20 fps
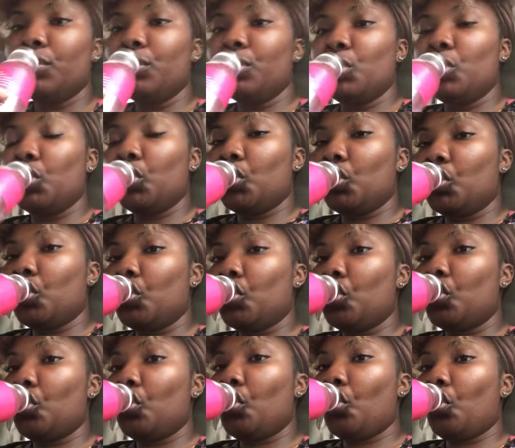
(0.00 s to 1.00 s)

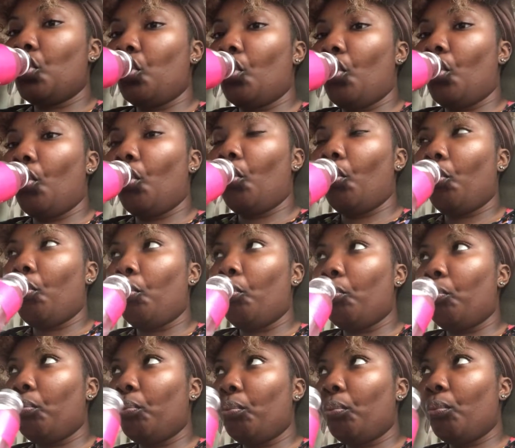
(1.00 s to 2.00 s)

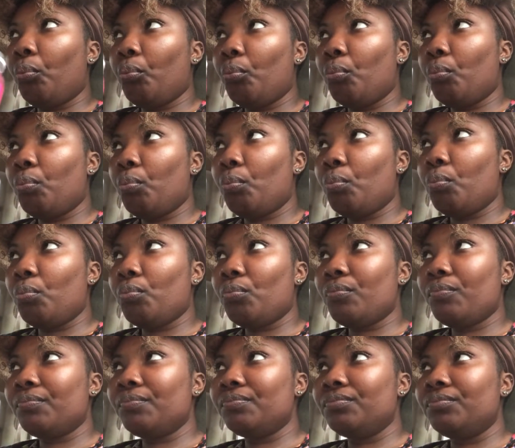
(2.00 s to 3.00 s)

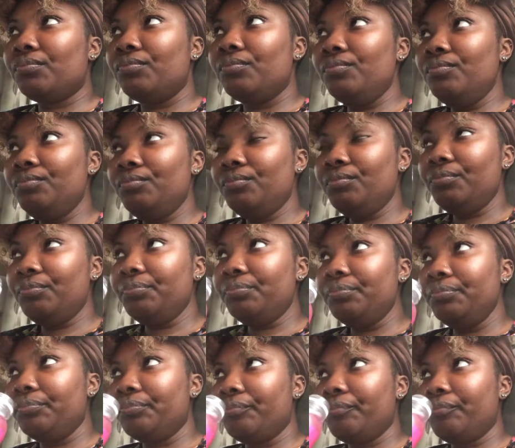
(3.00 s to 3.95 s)
(silence)